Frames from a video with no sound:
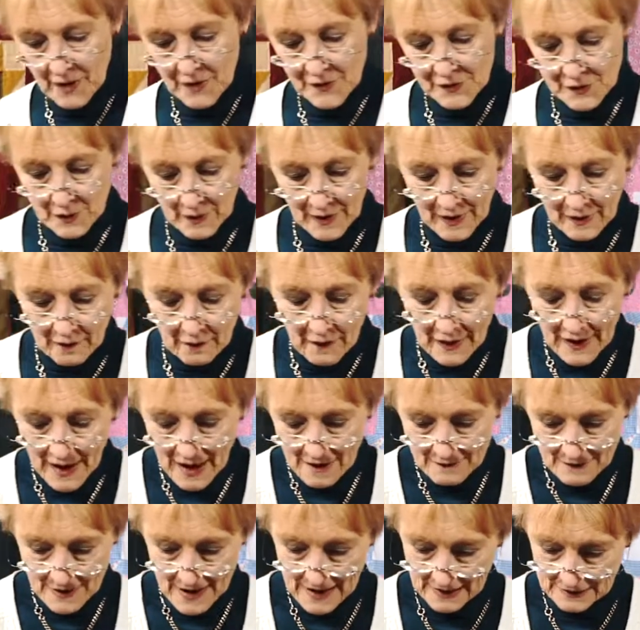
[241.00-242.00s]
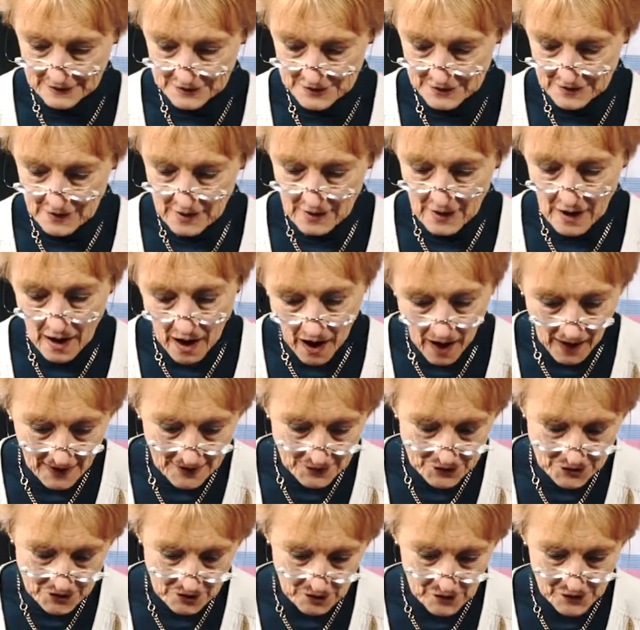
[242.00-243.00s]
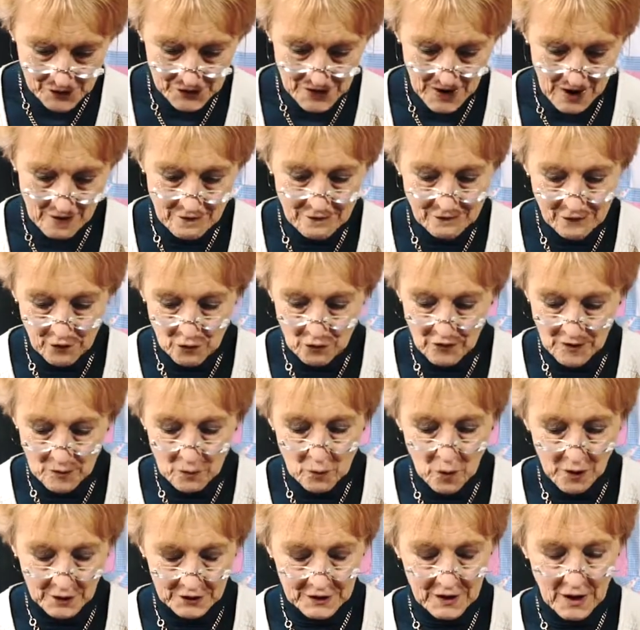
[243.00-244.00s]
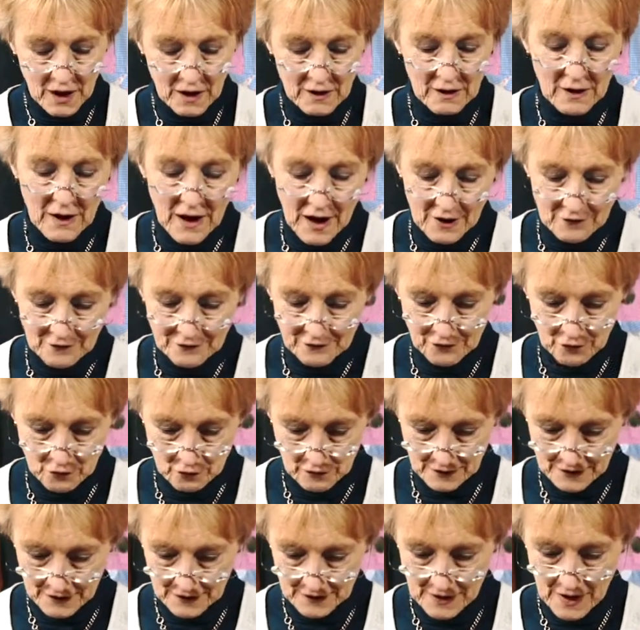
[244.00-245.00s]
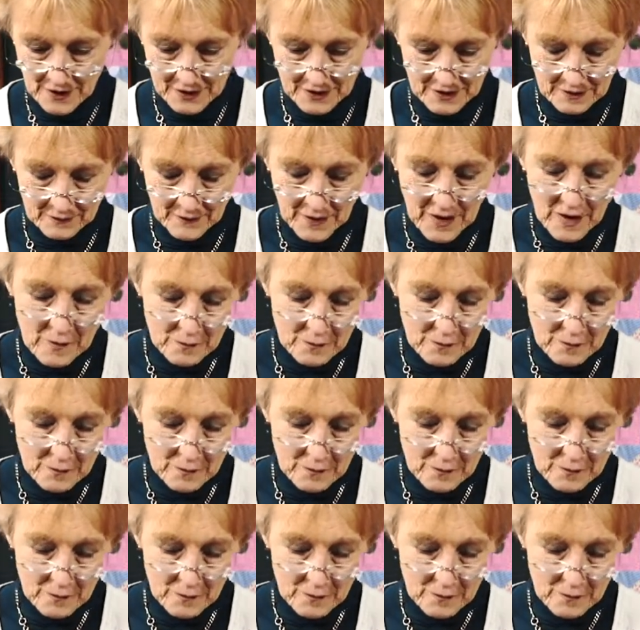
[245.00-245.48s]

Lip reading: So here I have 8. I chose to have 4 in one colour and 4 in another,